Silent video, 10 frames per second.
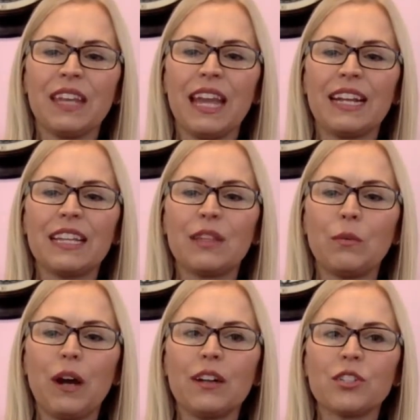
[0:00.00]
and get the
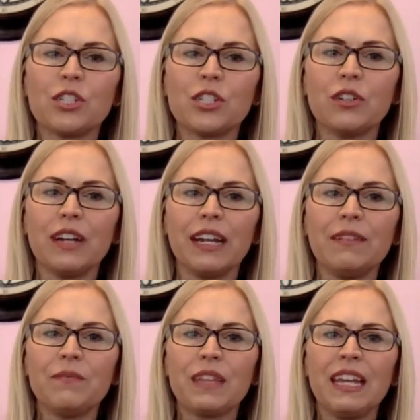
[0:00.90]
water stirring,